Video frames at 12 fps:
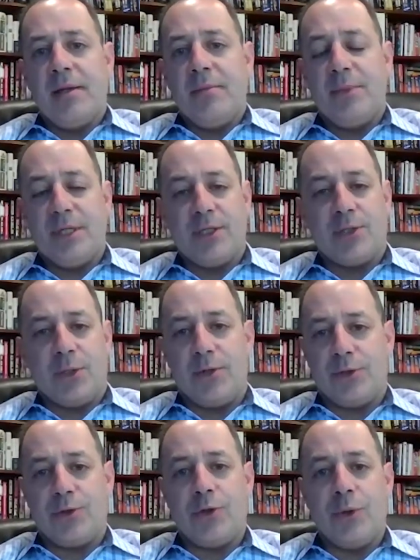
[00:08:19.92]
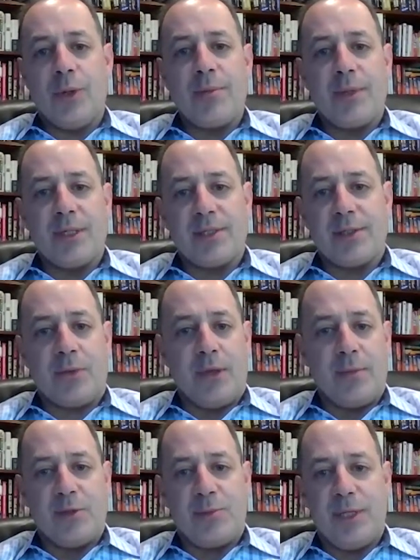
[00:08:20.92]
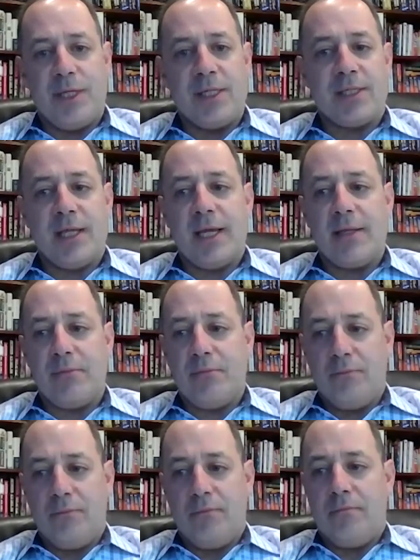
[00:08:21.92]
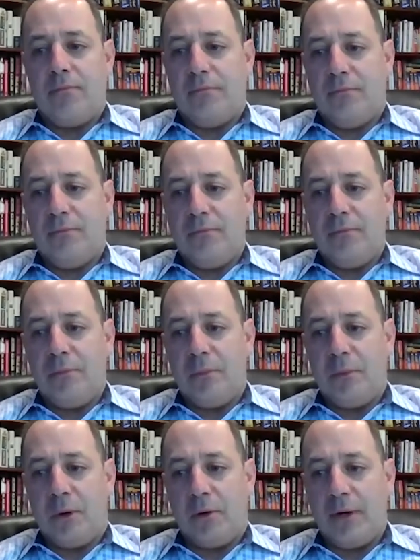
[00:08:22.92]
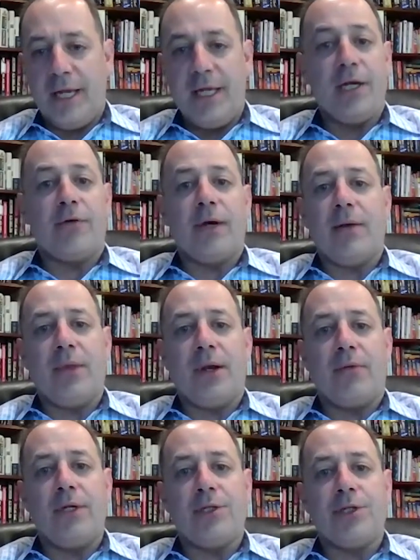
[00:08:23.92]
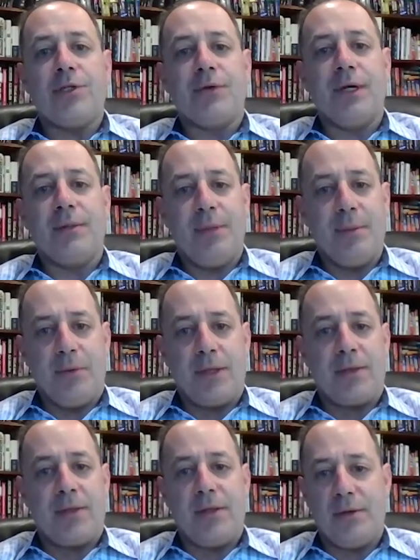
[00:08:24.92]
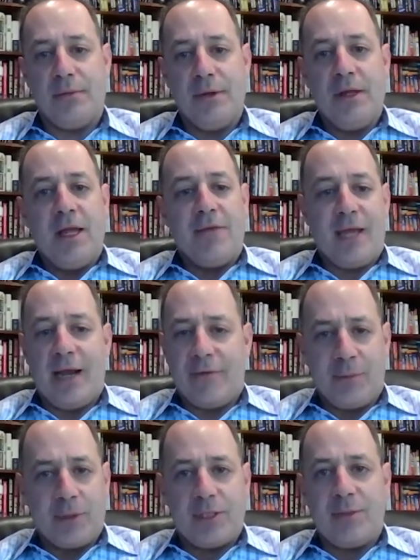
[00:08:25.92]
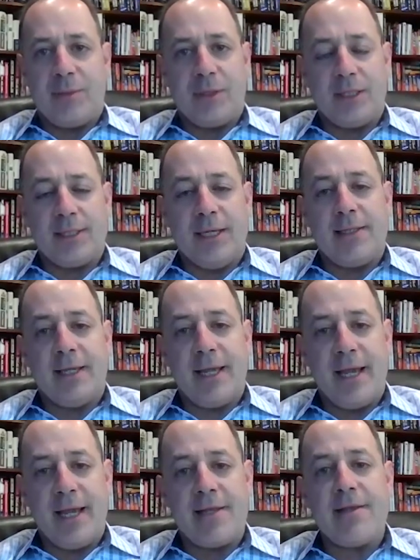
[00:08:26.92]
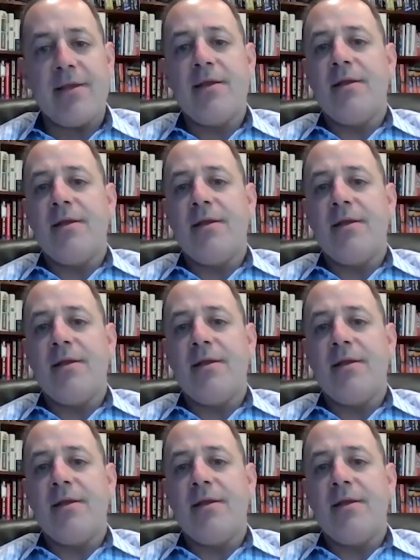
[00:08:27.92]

Business owners are doing business with MSPs that are in and around their region, right? People that if they have to put someone on site, they can.